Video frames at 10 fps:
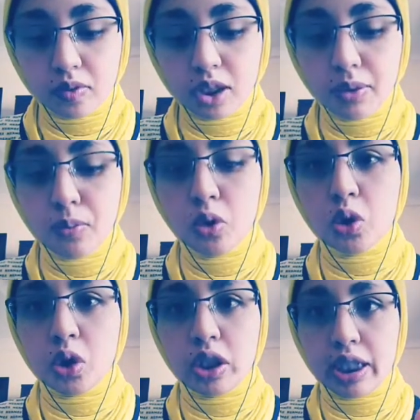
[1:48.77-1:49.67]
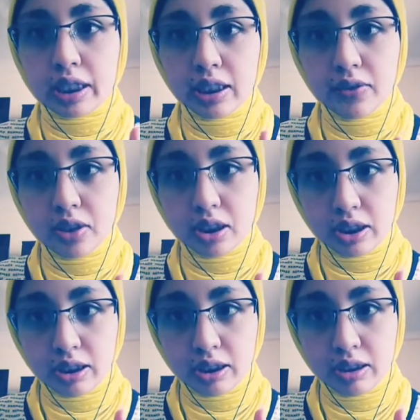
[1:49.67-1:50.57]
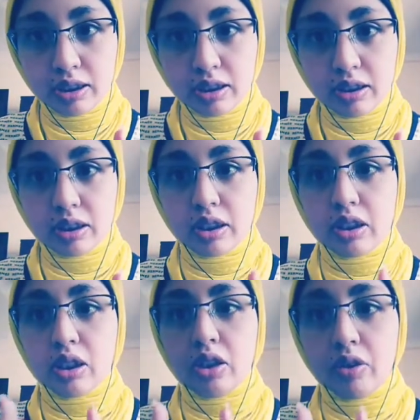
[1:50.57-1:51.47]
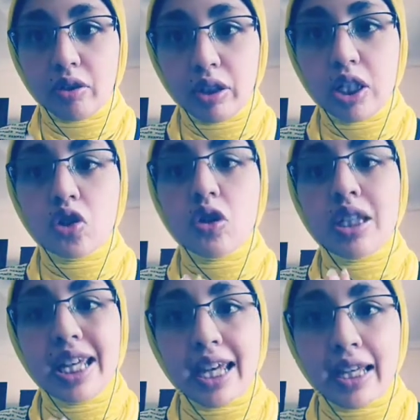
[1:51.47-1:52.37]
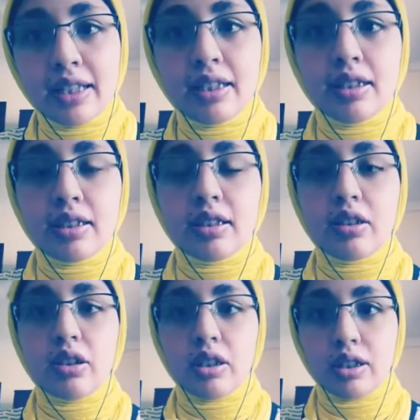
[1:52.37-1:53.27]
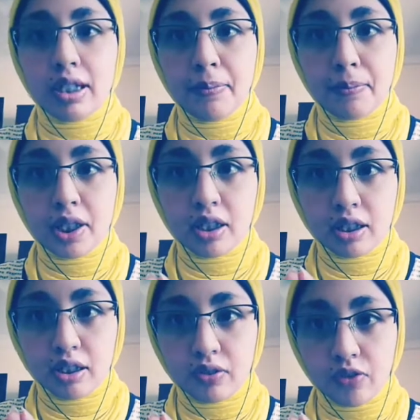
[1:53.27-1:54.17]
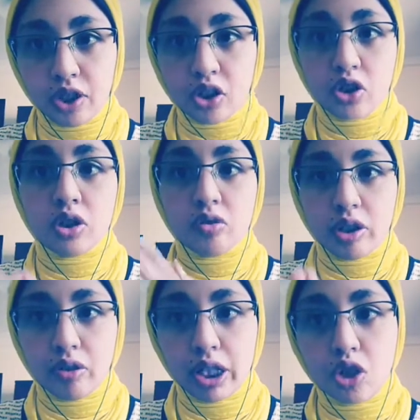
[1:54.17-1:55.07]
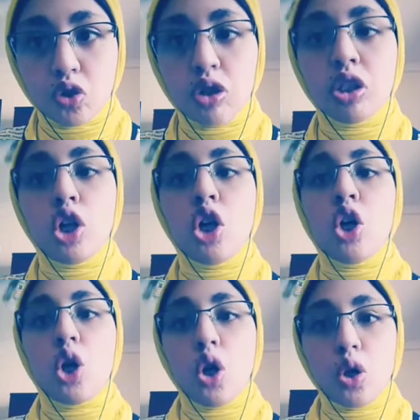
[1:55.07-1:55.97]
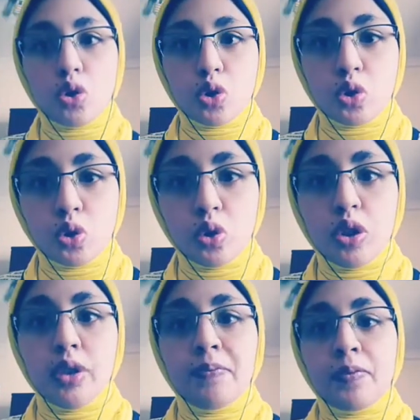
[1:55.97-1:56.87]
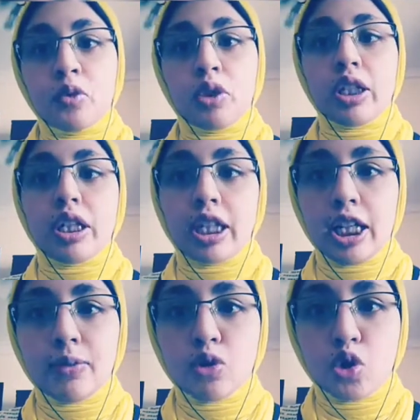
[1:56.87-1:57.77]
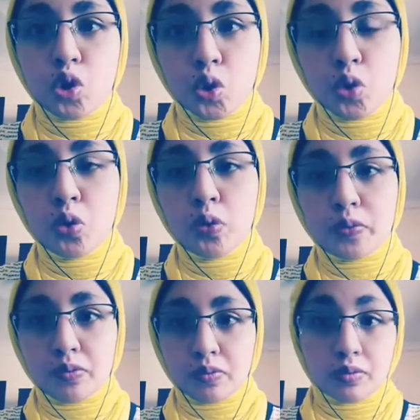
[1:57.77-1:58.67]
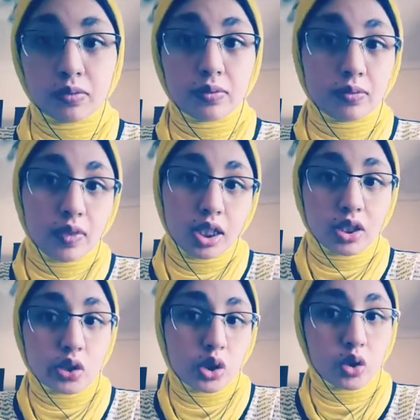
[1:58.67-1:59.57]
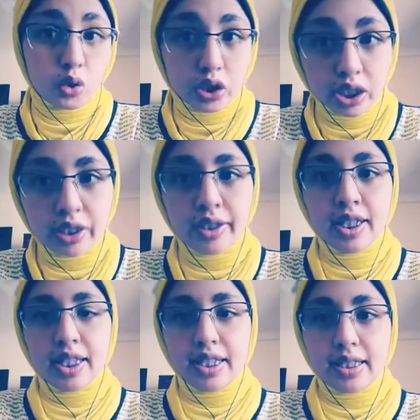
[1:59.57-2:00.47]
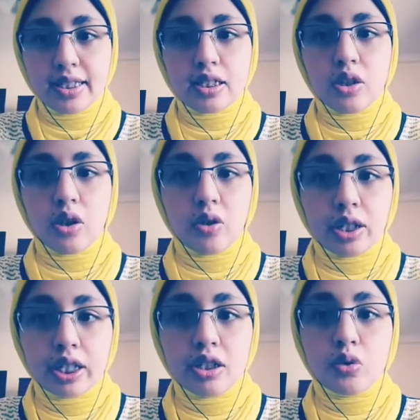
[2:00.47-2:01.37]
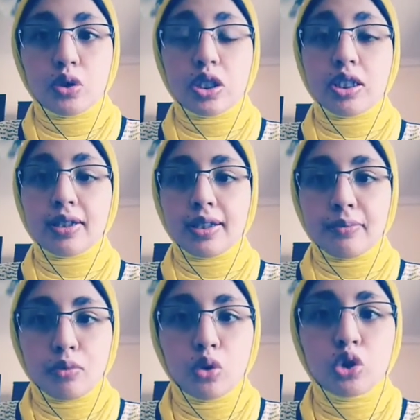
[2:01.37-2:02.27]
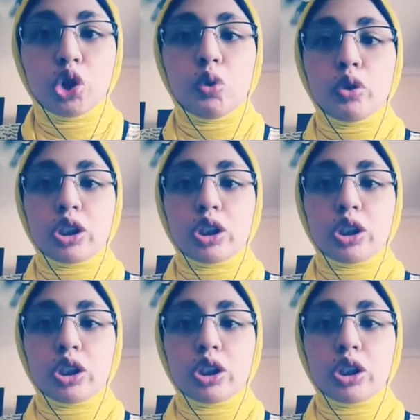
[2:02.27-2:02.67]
motor activity regulation, and the limbic function regulation. Also, when it comes to serotonin, it's correlated with the emotion, with